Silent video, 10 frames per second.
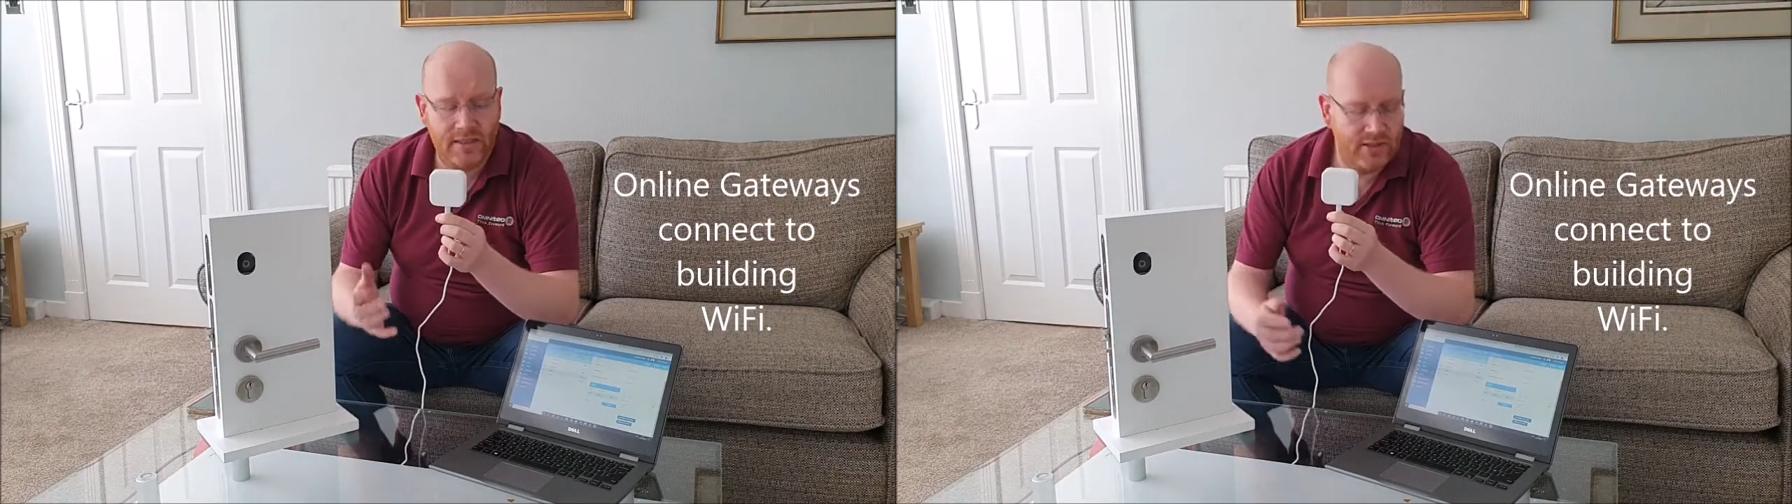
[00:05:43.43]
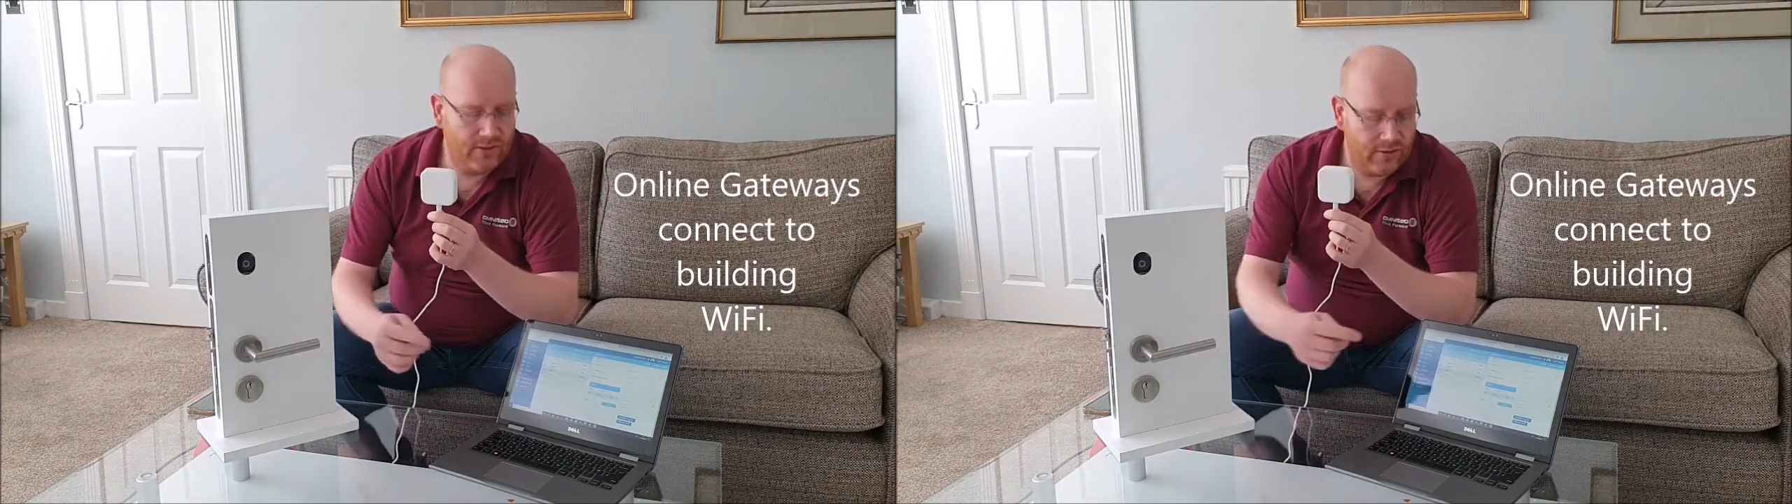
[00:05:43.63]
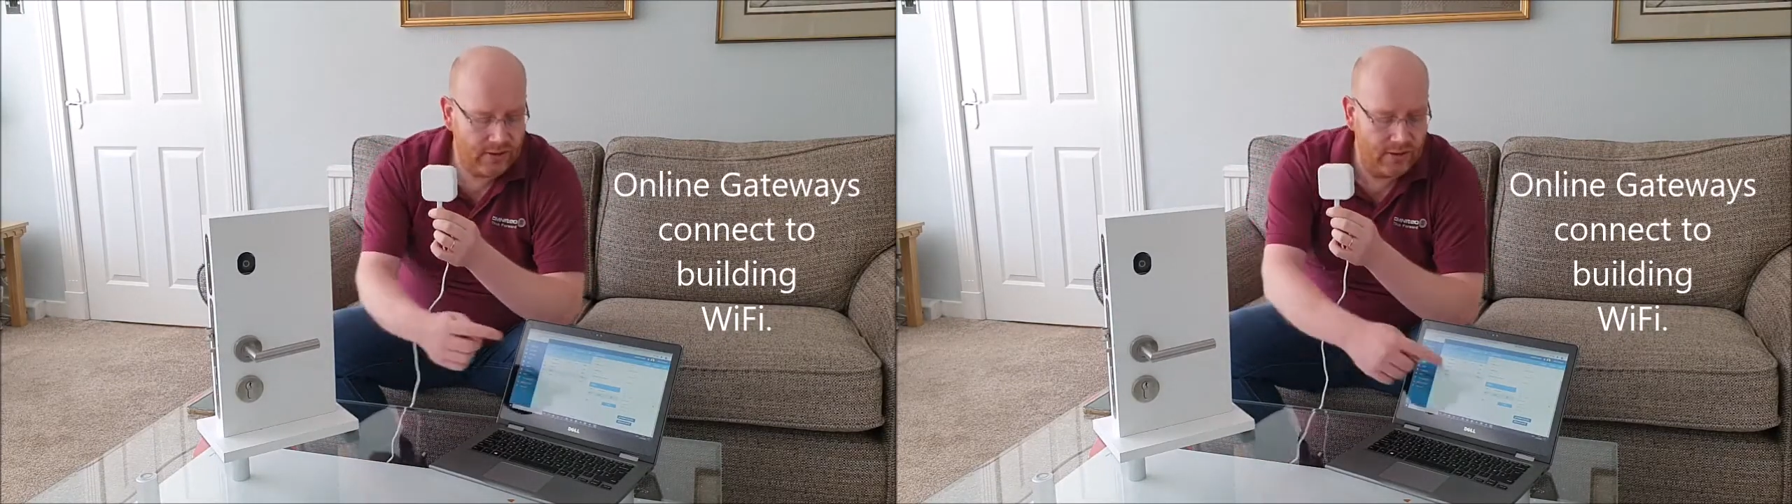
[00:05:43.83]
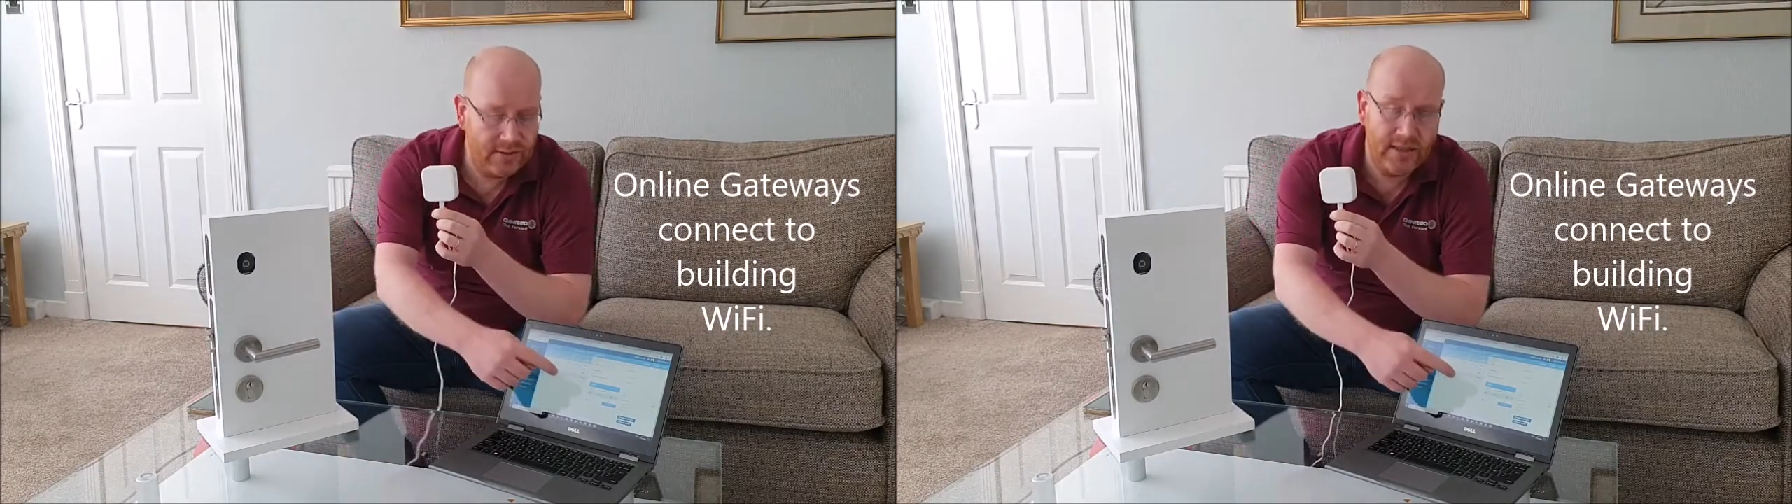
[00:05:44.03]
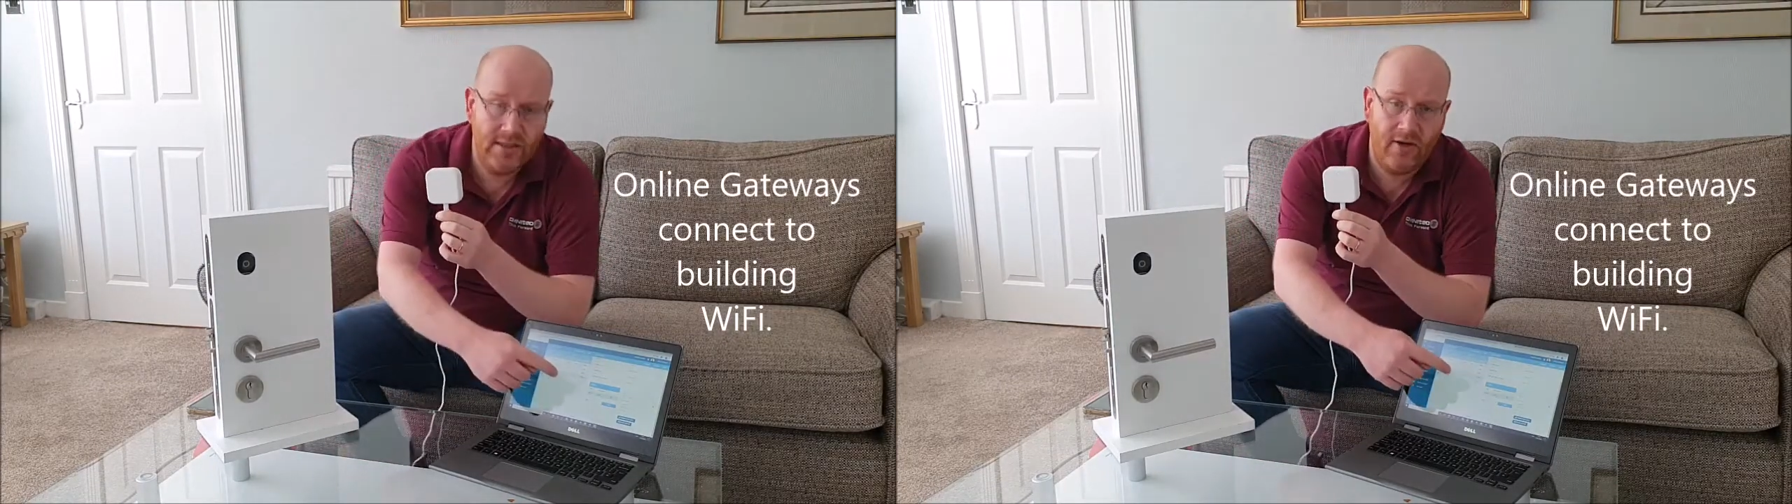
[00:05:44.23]
talk using
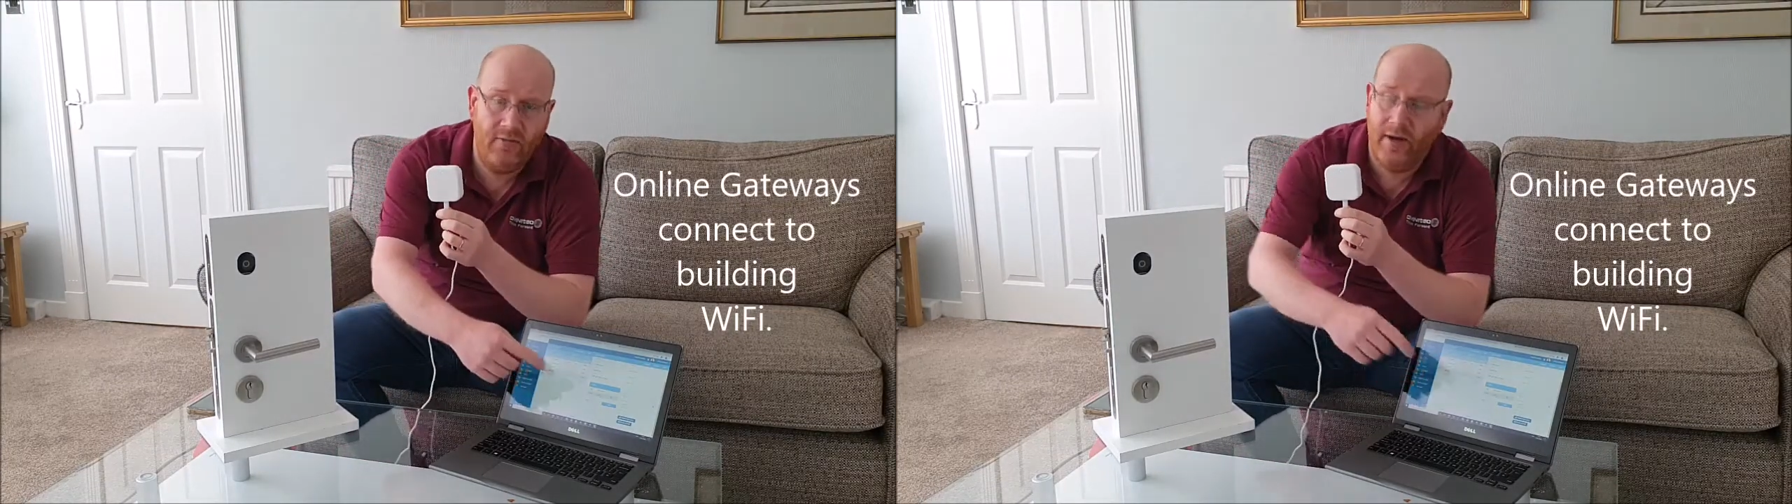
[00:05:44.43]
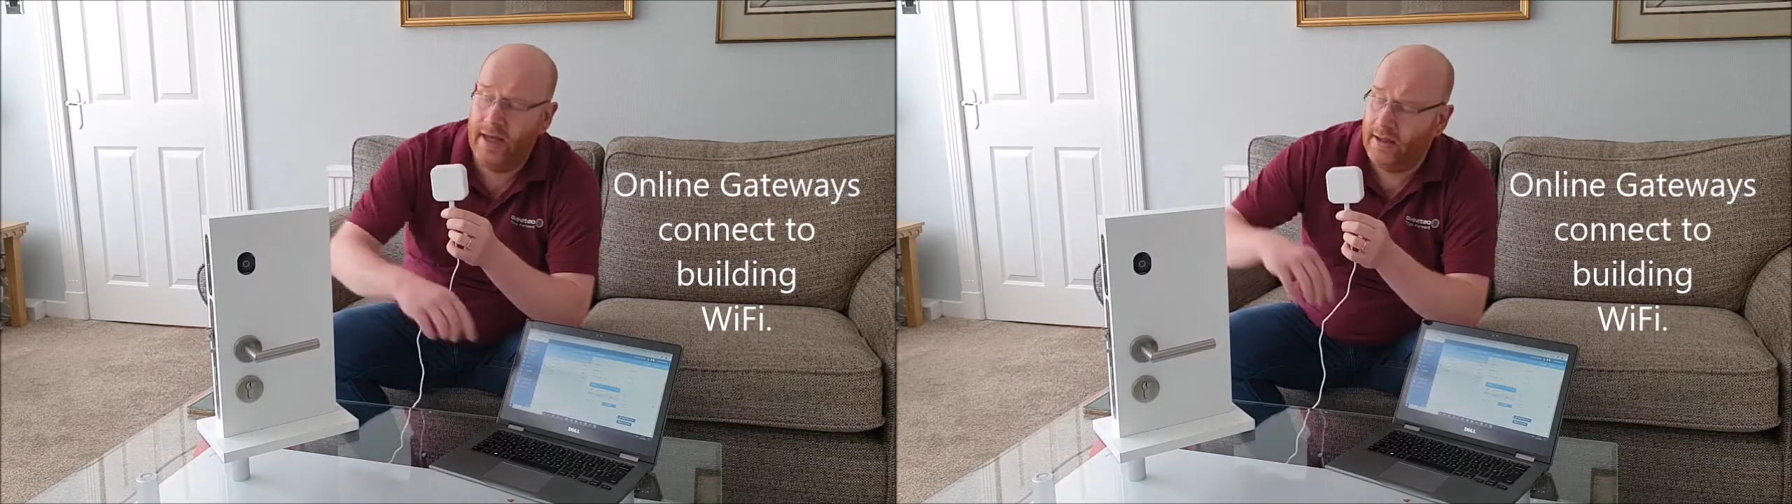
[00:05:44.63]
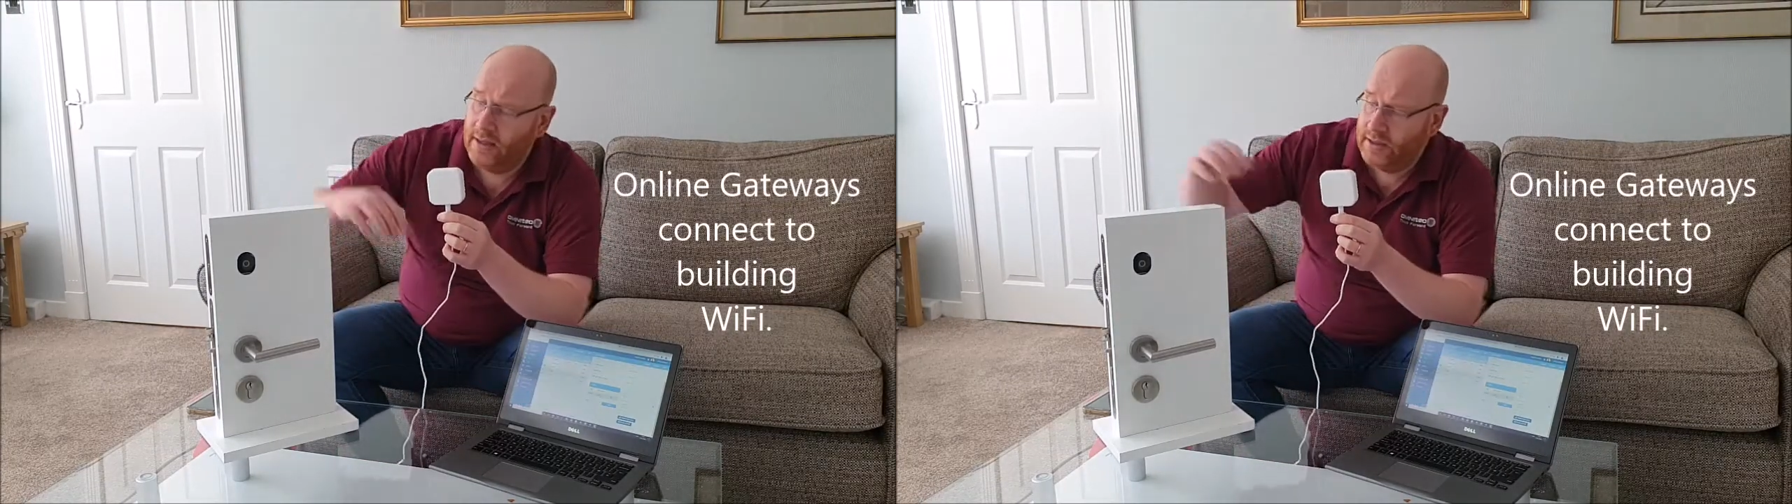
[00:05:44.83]
the software